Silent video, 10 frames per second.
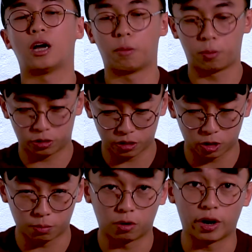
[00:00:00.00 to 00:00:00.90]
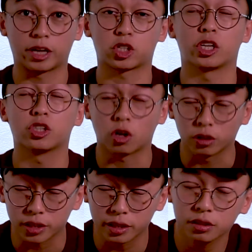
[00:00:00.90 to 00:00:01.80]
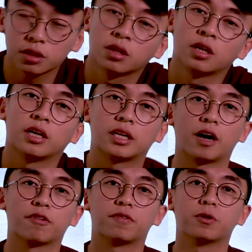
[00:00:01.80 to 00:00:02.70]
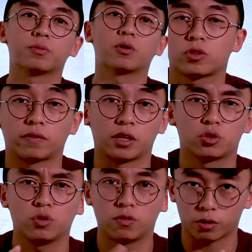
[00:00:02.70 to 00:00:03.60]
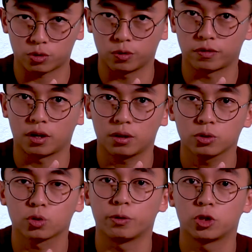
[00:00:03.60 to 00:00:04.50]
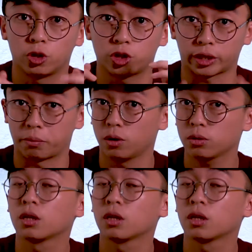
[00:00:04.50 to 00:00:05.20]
I'll be posting a lot more exchange content that I've filmed. I've done 2 vlogs so far, so be sure to check them out.